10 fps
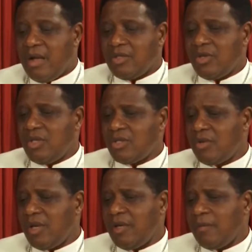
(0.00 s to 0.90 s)
So it's
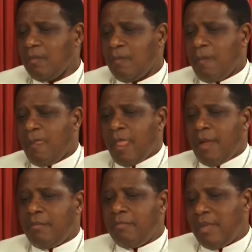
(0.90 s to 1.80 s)
really
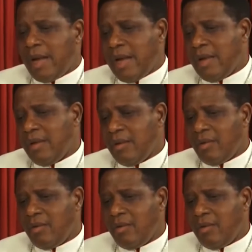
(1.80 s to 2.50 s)
my